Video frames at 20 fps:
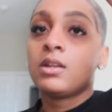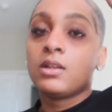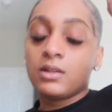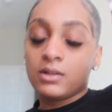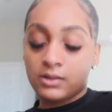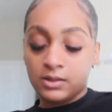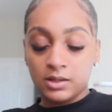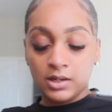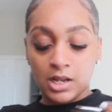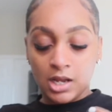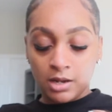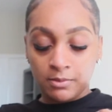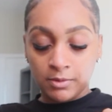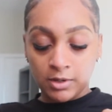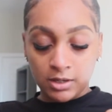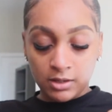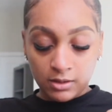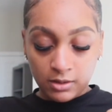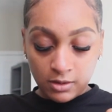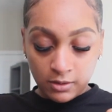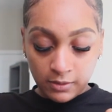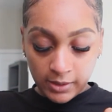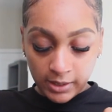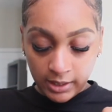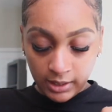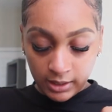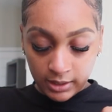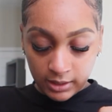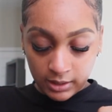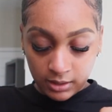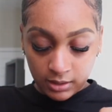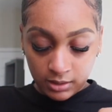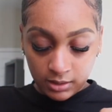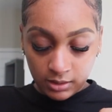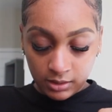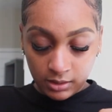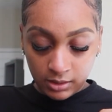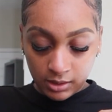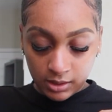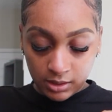So now I'm gonna go ahead
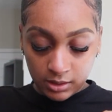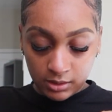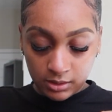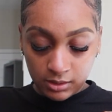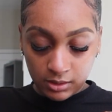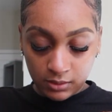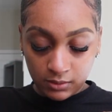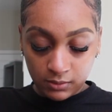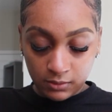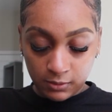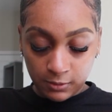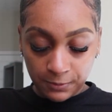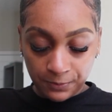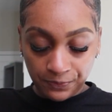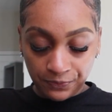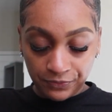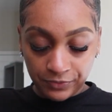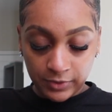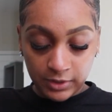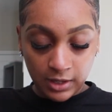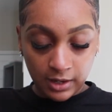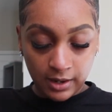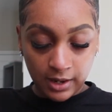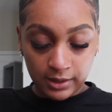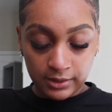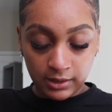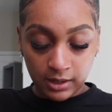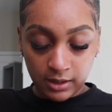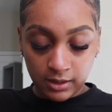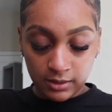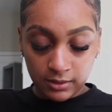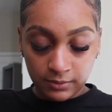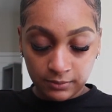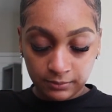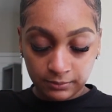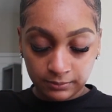and do the next eye.